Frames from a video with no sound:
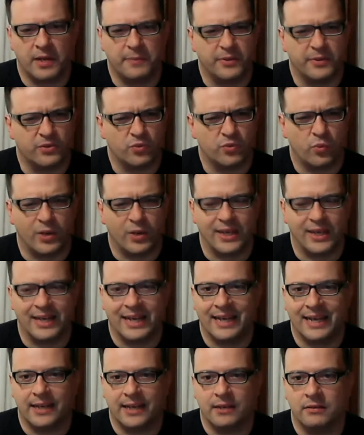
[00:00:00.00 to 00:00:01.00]
been
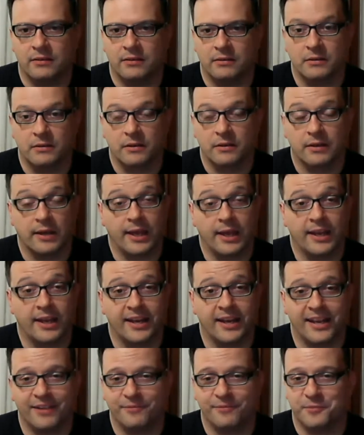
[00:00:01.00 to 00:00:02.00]
29, and
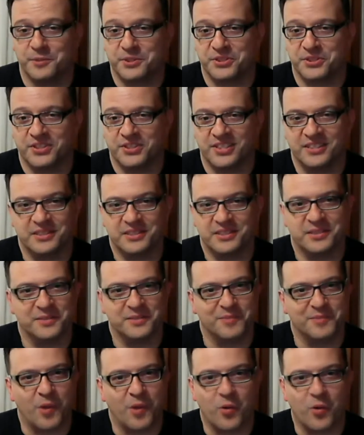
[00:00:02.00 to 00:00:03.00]
it was just
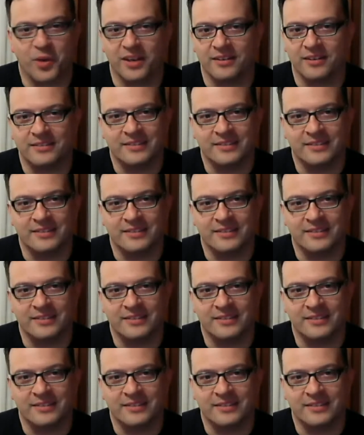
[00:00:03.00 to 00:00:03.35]
smoking.